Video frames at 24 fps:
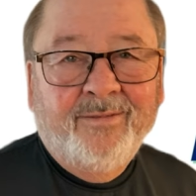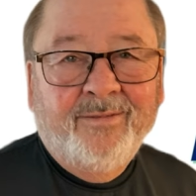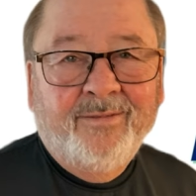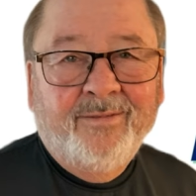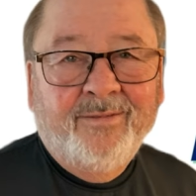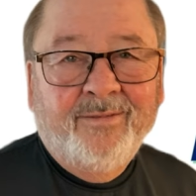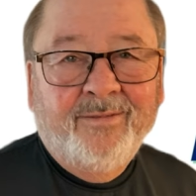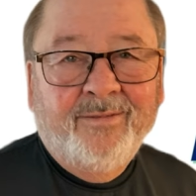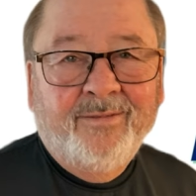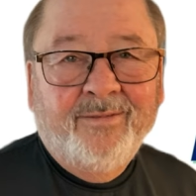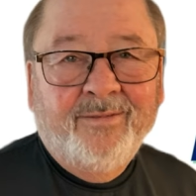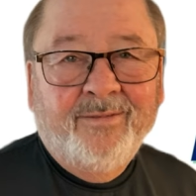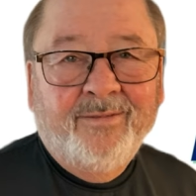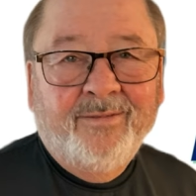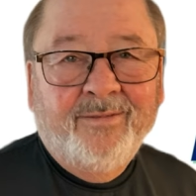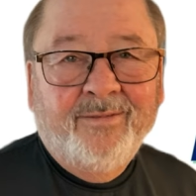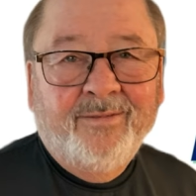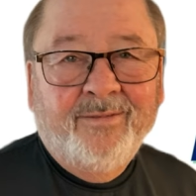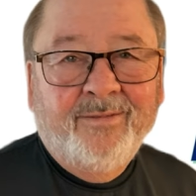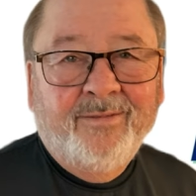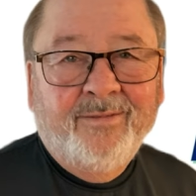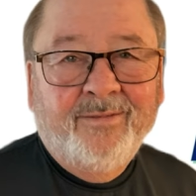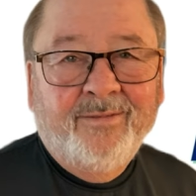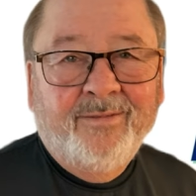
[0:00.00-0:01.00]

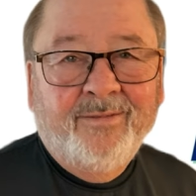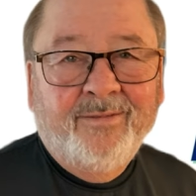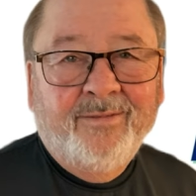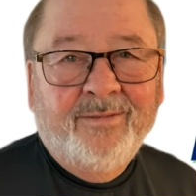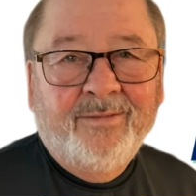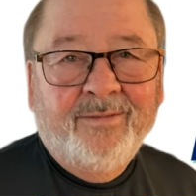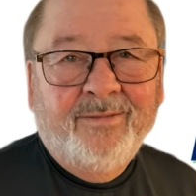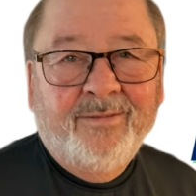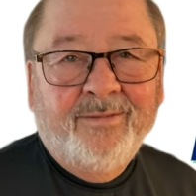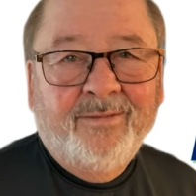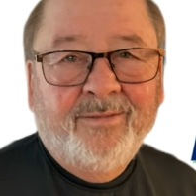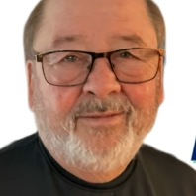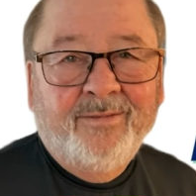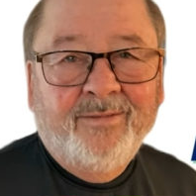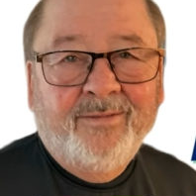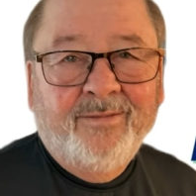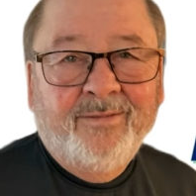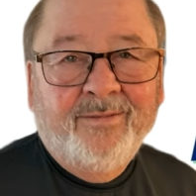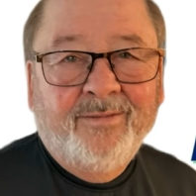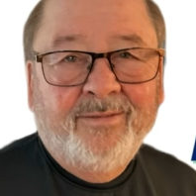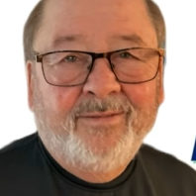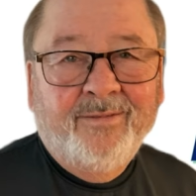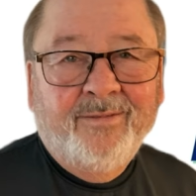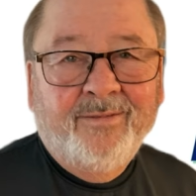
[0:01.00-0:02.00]

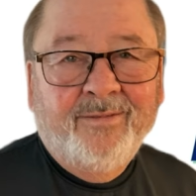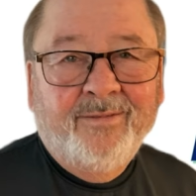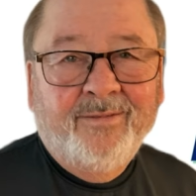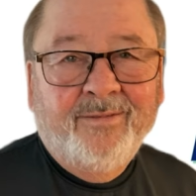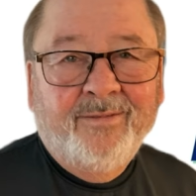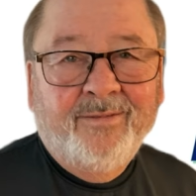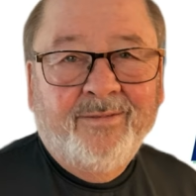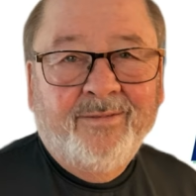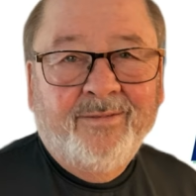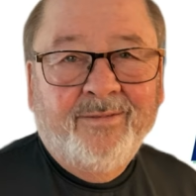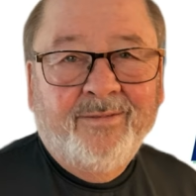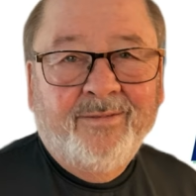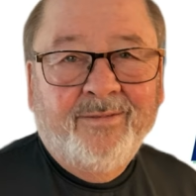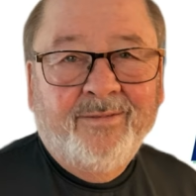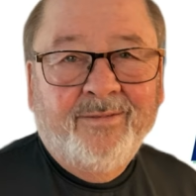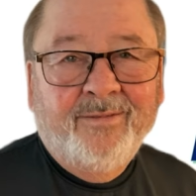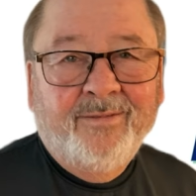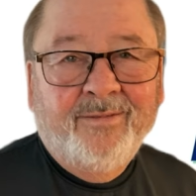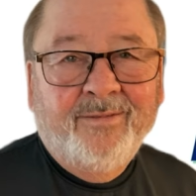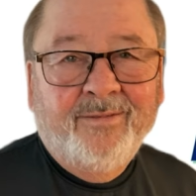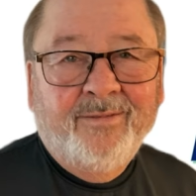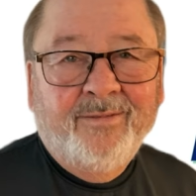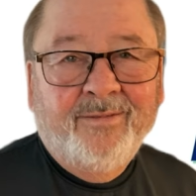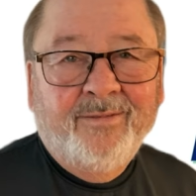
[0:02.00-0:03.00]

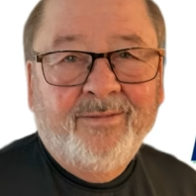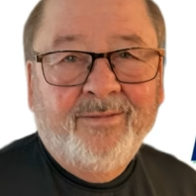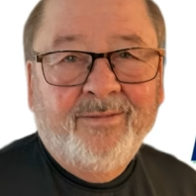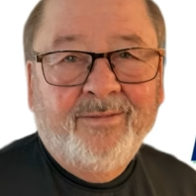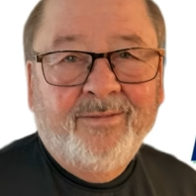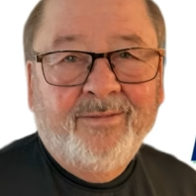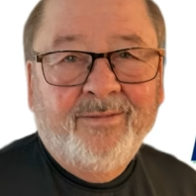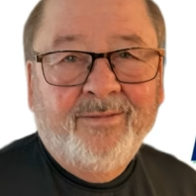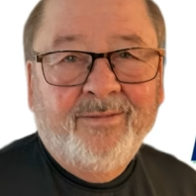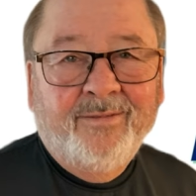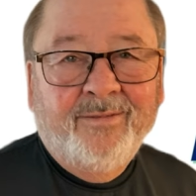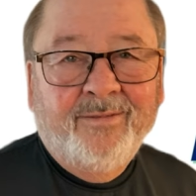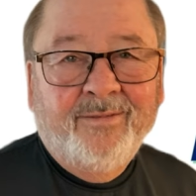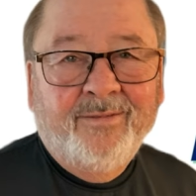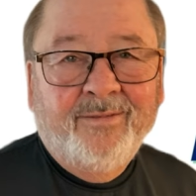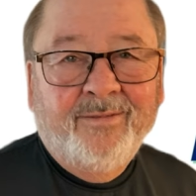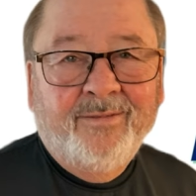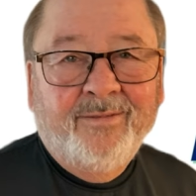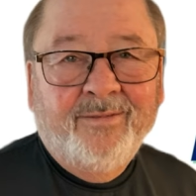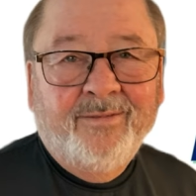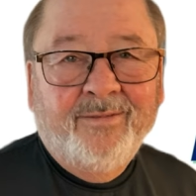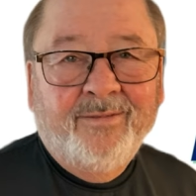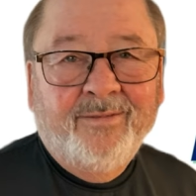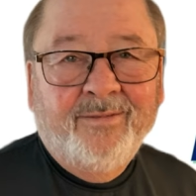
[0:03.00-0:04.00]

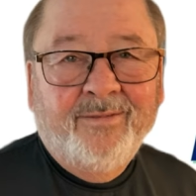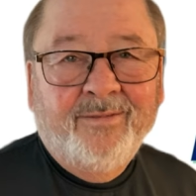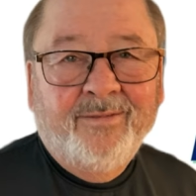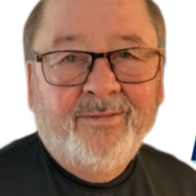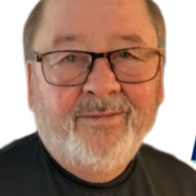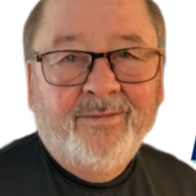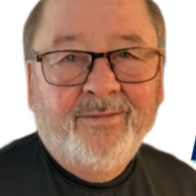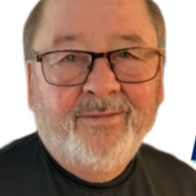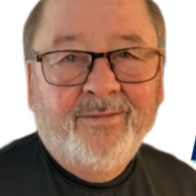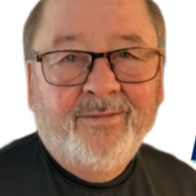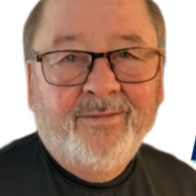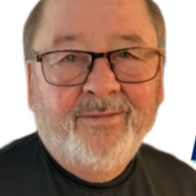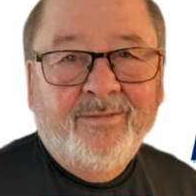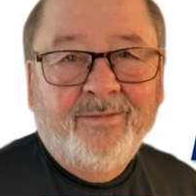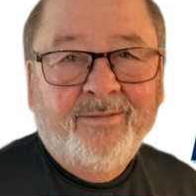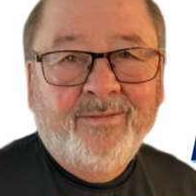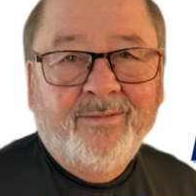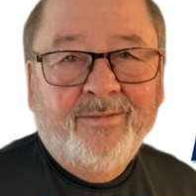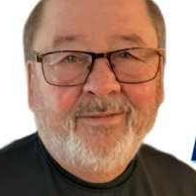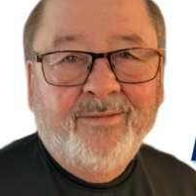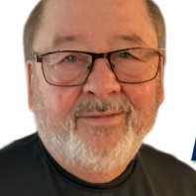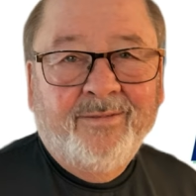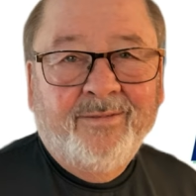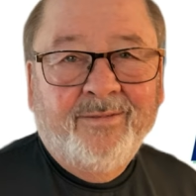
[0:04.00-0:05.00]

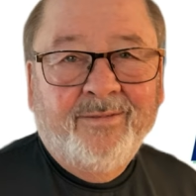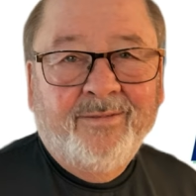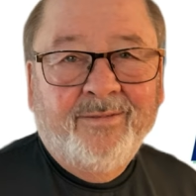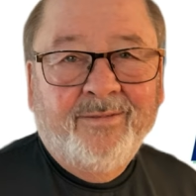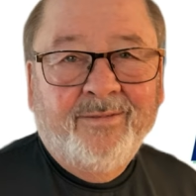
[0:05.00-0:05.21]
[no speech]